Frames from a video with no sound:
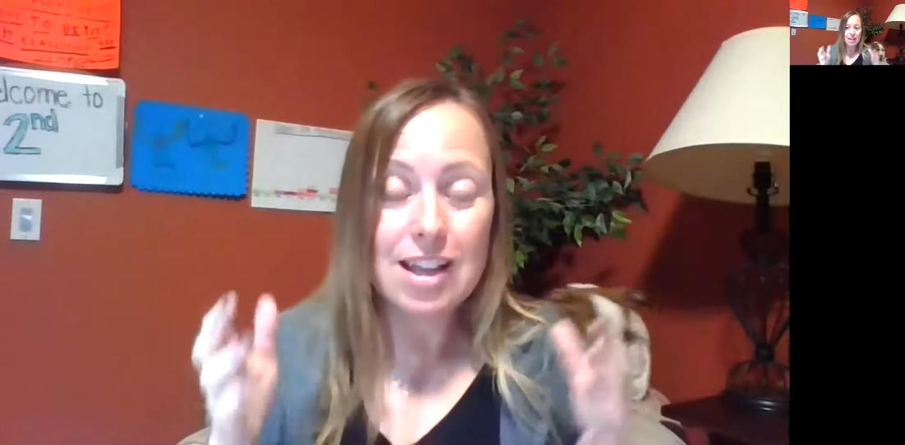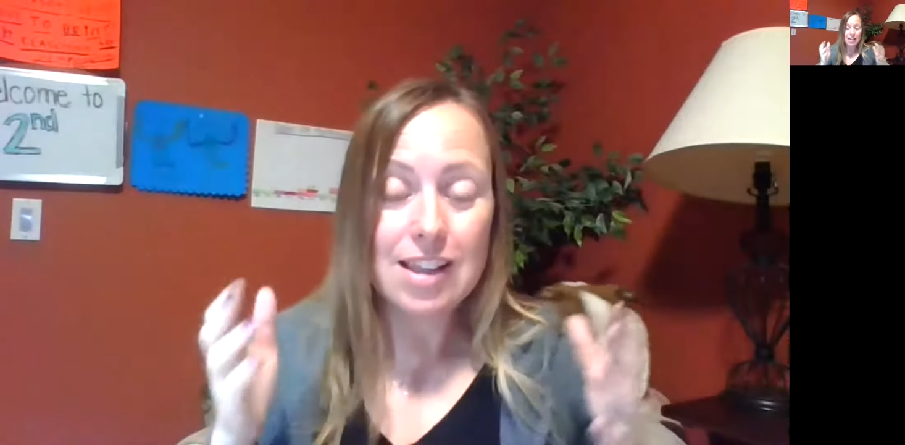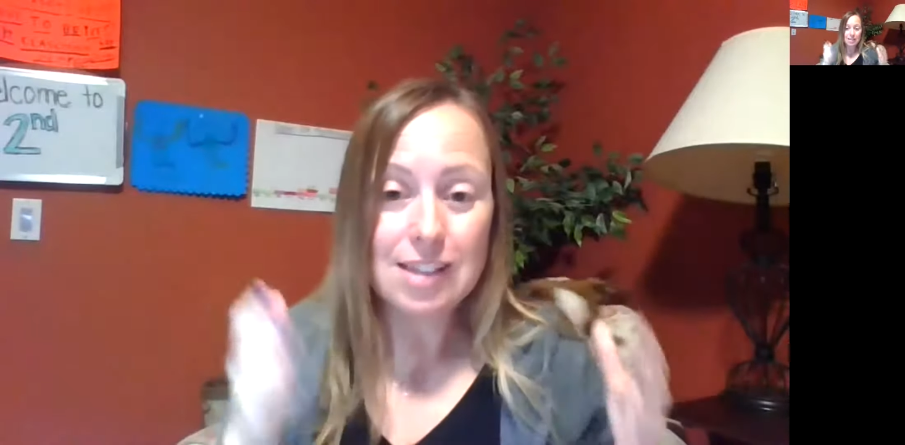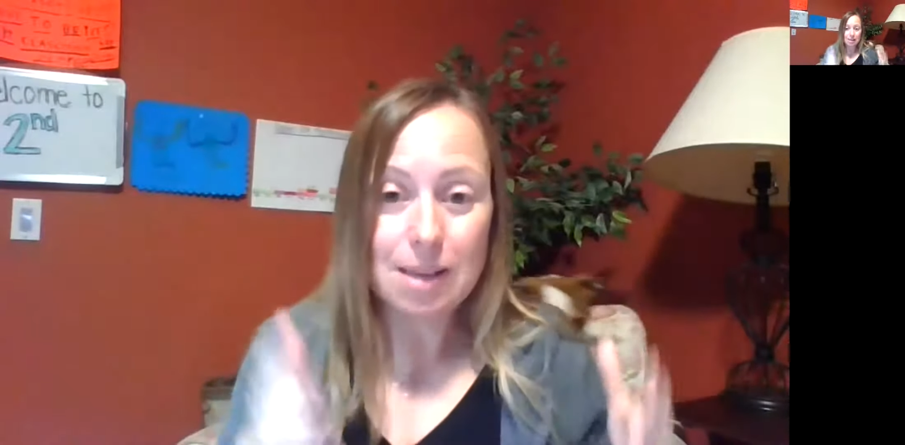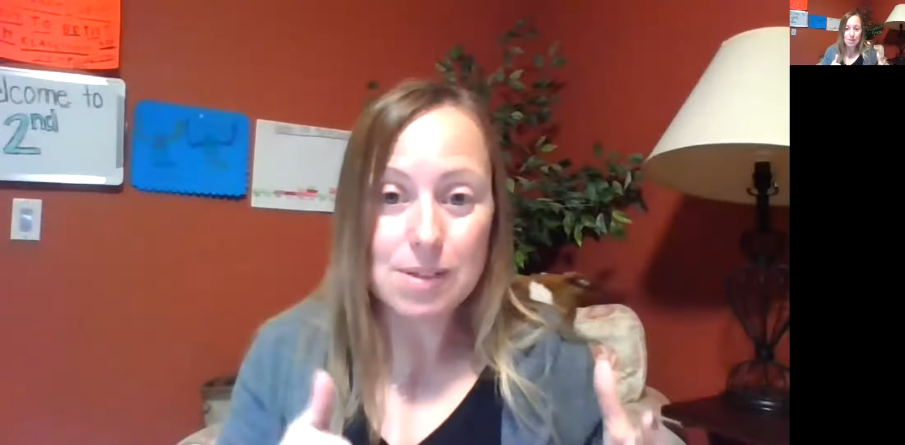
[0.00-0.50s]

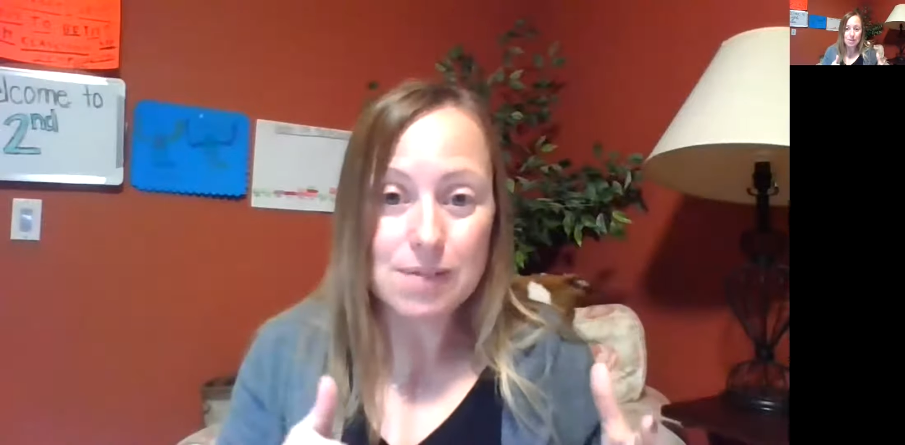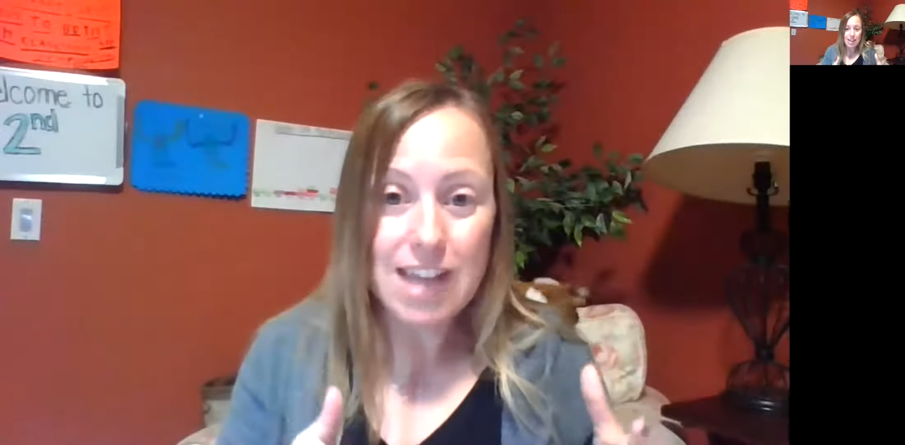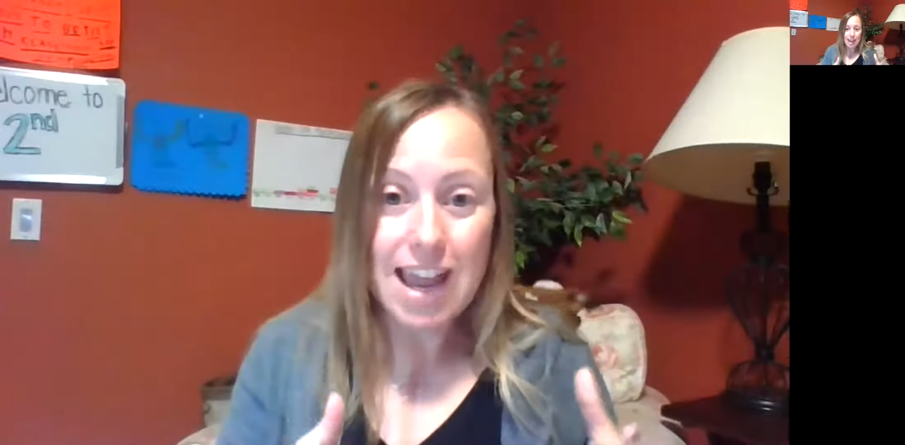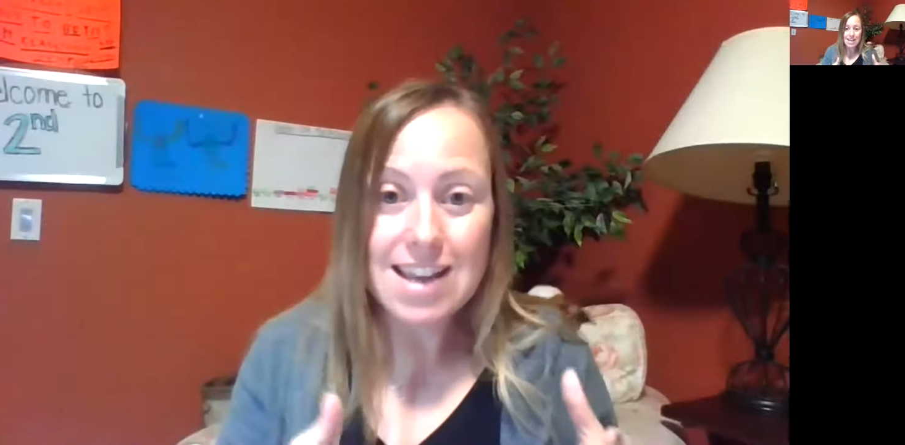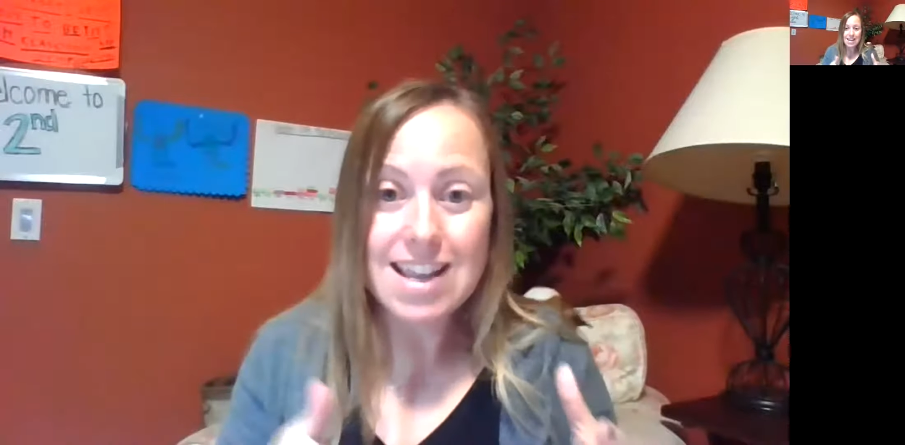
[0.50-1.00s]
sums of
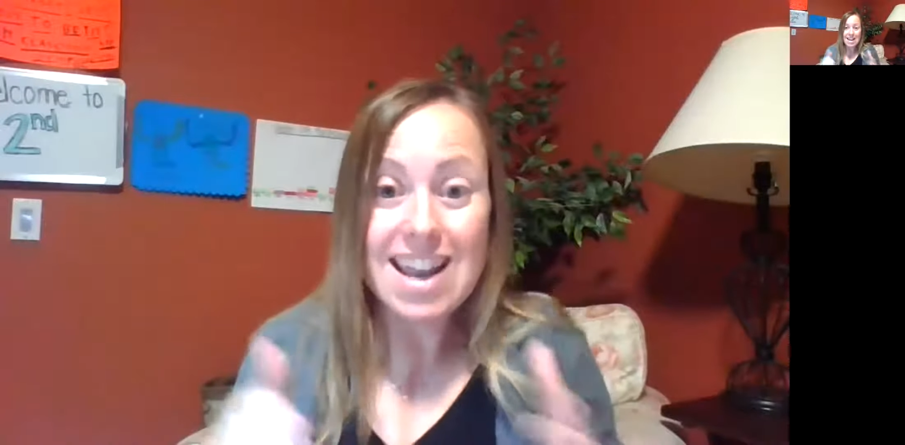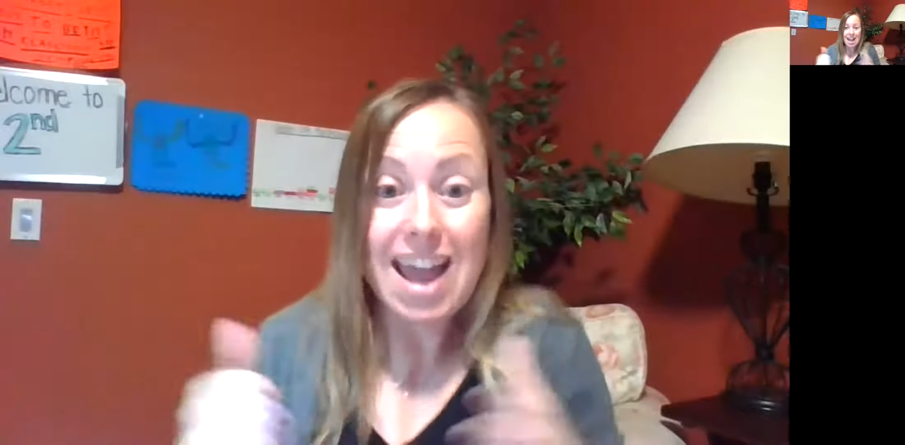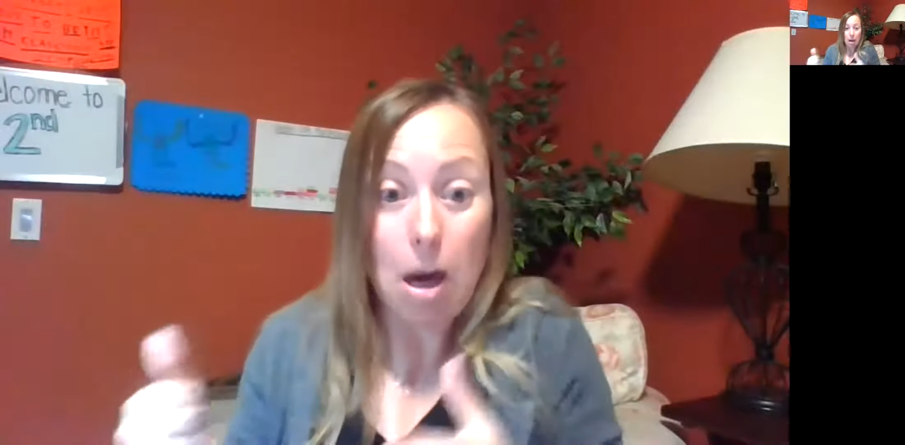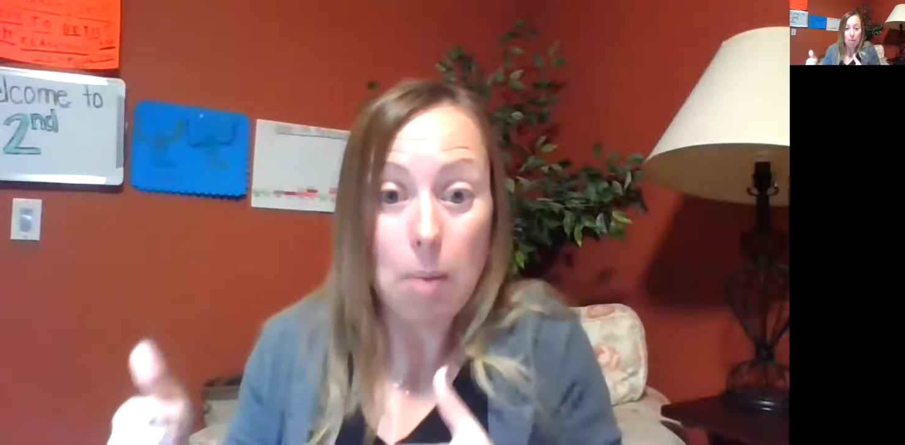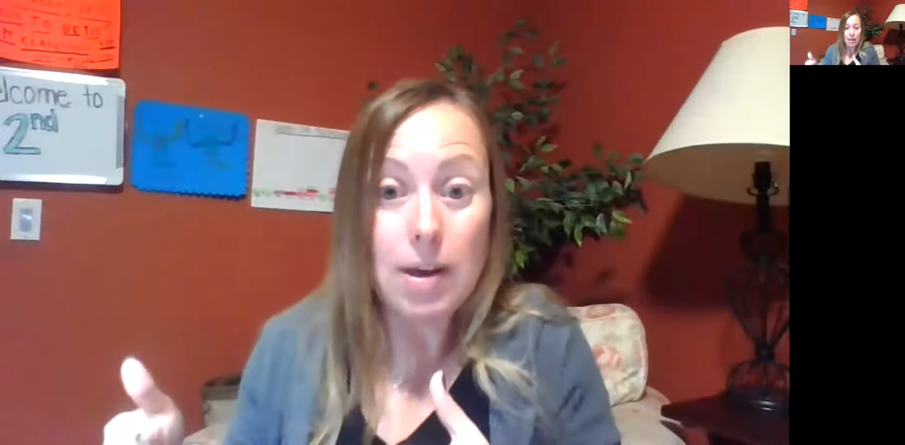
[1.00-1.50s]
10 can
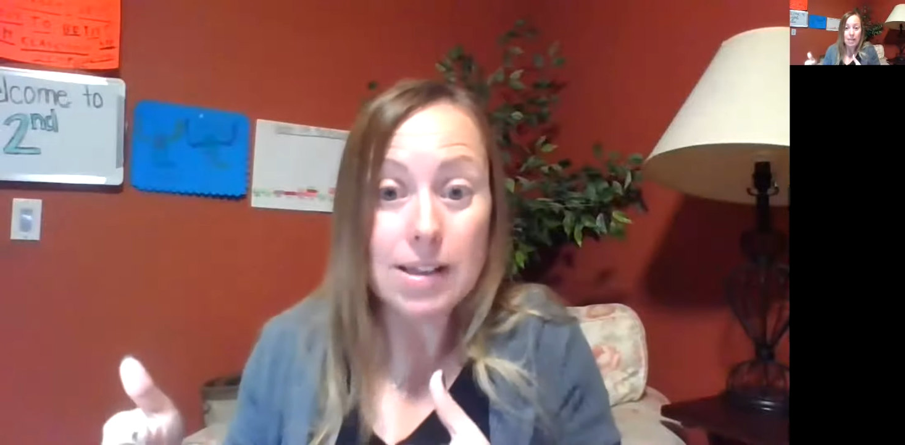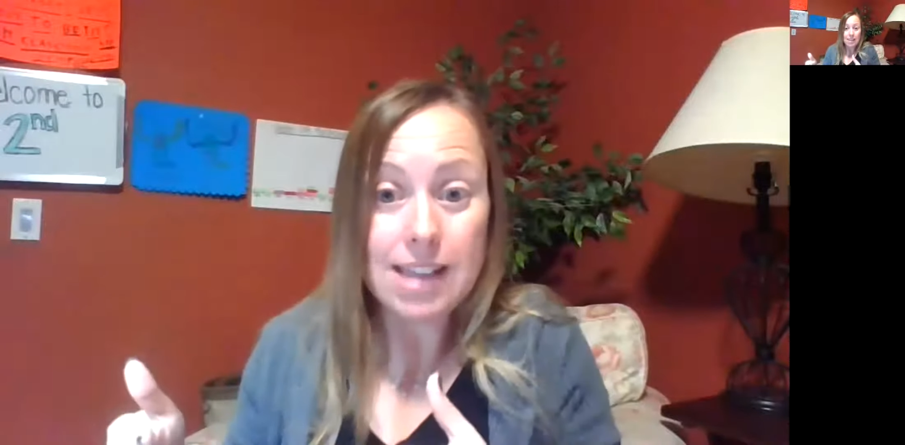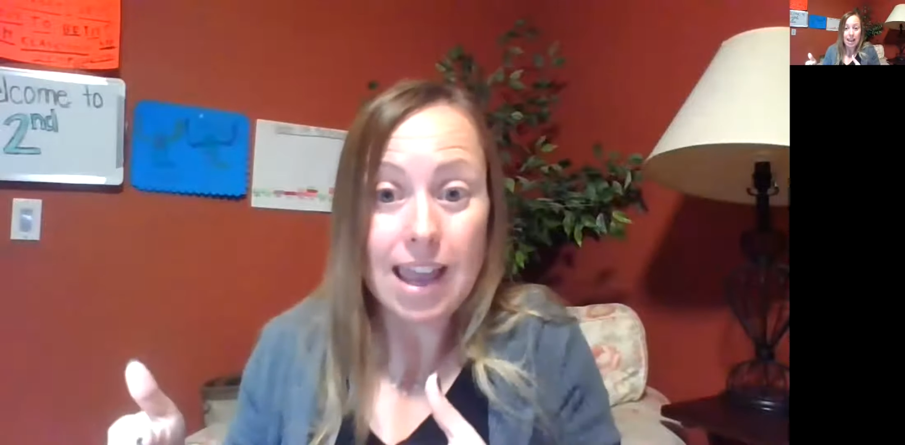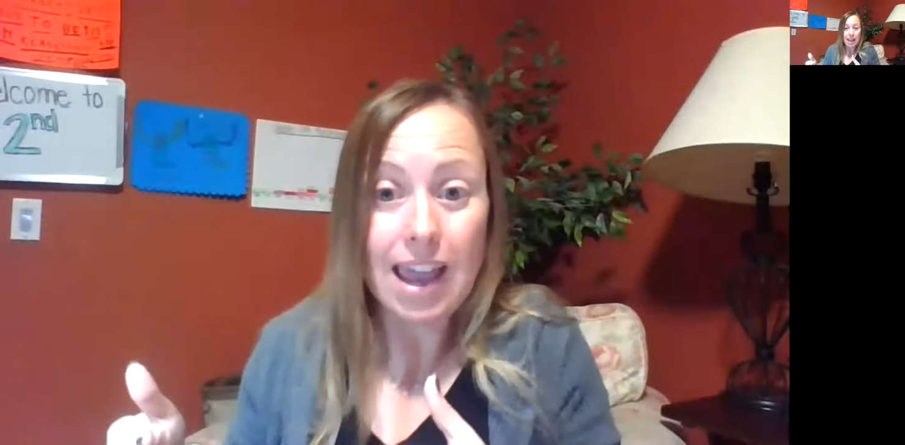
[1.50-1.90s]
help us